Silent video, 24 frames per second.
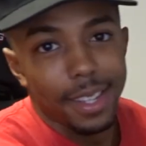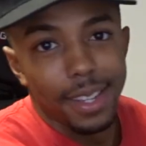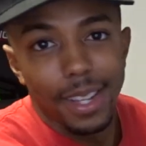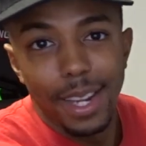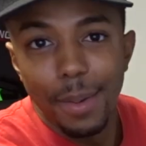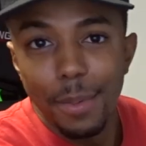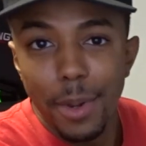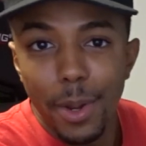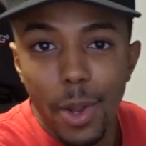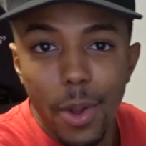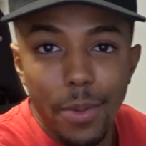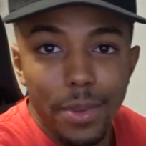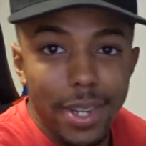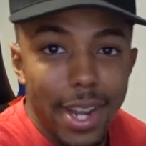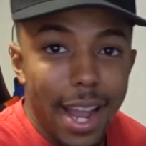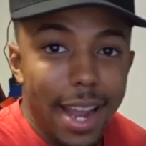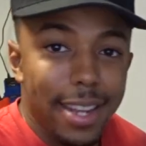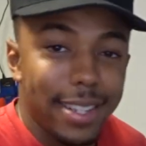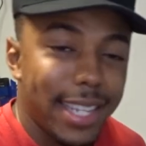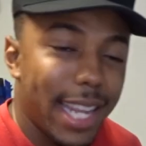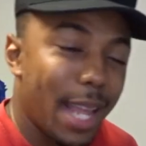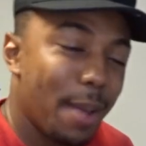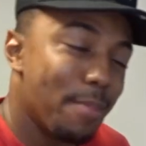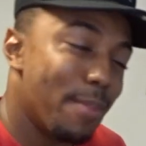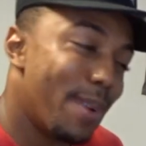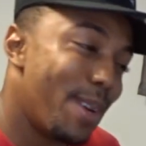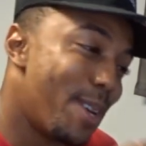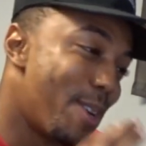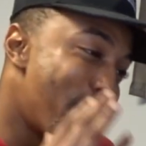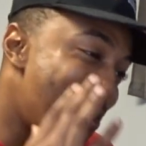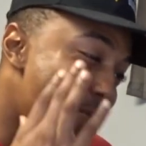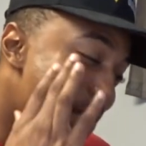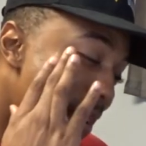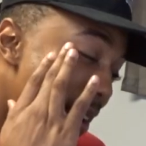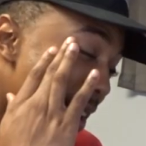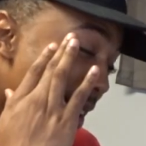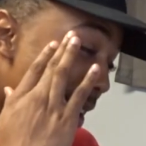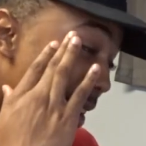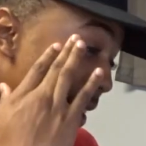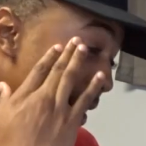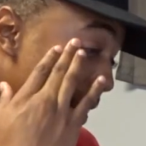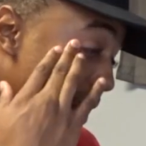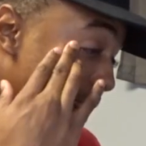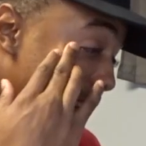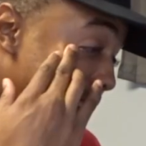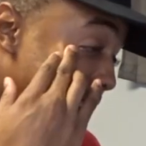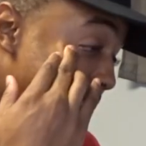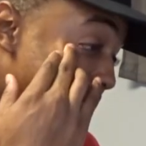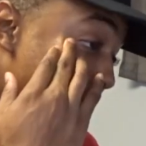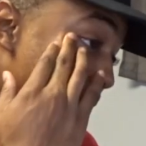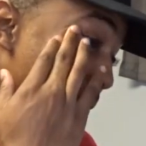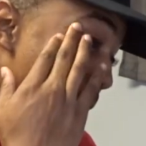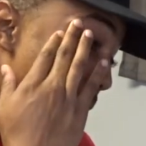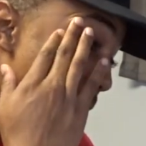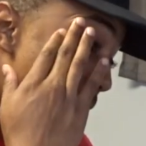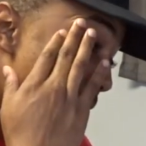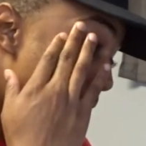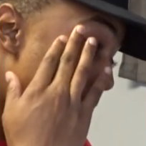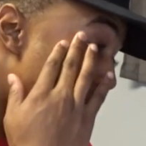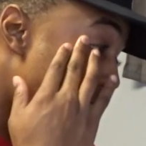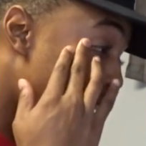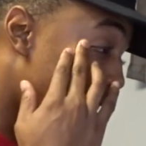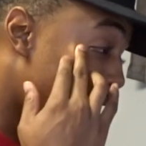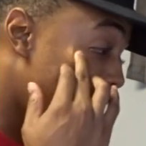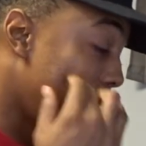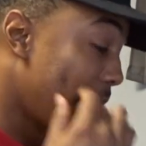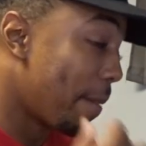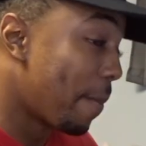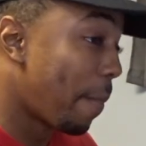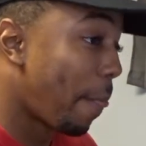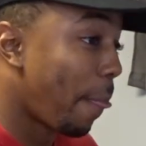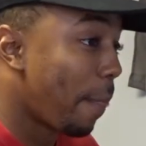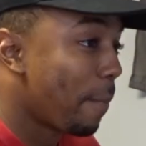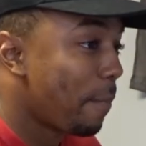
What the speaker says: Let me know what you guys think below, man. It's funny how, like,